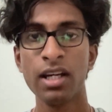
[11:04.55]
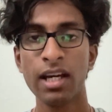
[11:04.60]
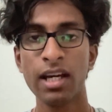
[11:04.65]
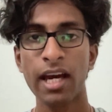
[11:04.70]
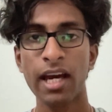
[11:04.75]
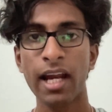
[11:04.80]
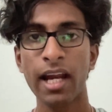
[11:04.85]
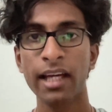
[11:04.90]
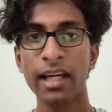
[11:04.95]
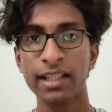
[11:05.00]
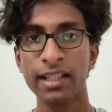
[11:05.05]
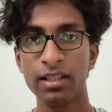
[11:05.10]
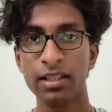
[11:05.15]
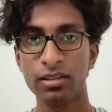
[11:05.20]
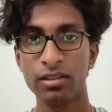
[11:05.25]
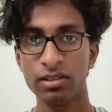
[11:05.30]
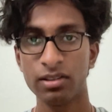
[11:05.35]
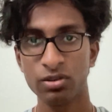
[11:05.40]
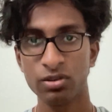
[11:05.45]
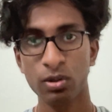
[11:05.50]
And I can
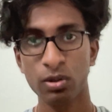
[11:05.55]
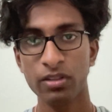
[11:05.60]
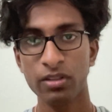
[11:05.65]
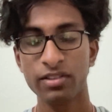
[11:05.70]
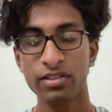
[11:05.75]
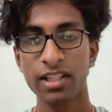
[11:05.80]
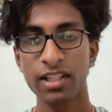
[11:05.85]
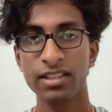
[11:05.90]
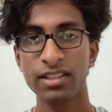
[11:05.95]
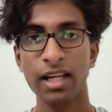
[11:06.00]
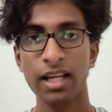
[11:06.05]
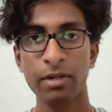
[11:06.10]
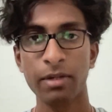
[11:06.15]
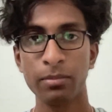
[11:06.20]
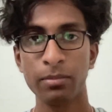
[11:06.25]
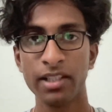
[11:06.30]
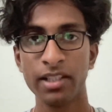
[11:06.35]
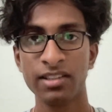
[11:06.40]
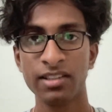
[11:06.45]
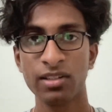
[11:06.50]
sort of sense that my
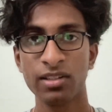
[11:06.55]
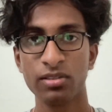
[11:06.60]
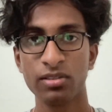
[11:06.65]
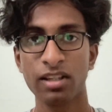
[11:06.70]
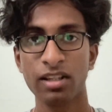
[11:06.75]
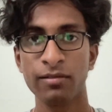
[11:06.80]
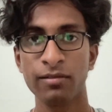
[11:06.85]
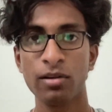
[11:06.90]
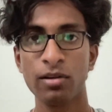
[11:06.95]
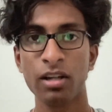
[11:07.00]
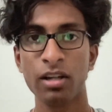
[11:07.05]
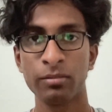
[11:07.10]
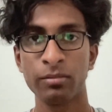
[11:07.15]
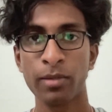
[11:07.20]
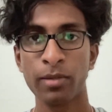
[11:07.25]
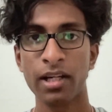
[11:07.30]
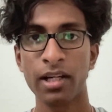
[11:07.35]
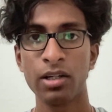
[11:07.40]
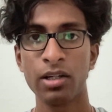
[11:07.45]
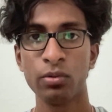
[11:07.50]
blitz skills have gotten
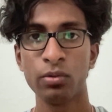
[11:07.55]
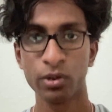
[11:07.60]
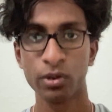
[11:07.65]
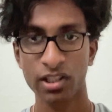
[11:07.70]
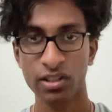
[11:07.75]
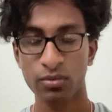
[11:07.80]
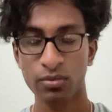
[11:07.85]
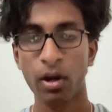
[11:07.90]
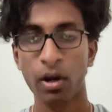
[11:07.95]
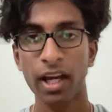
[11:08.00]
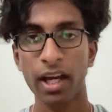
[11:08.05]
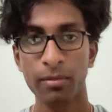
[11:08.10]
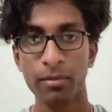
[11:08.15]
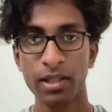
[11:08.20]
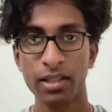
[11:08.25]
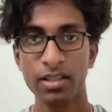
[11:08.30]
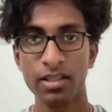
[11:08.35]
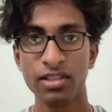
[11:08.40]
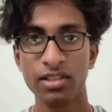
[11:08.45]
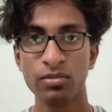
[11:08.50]
better, which is why I
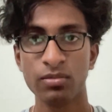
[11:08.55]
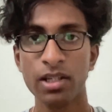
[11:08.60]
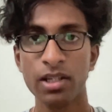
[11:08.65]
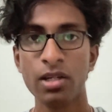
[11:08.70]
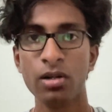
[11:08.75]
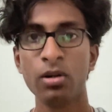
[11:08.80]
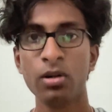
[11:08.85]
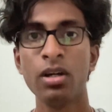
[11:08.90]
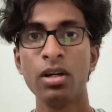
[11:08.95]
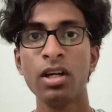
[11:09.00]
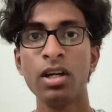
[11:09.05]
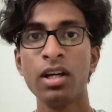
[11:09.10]
made this video.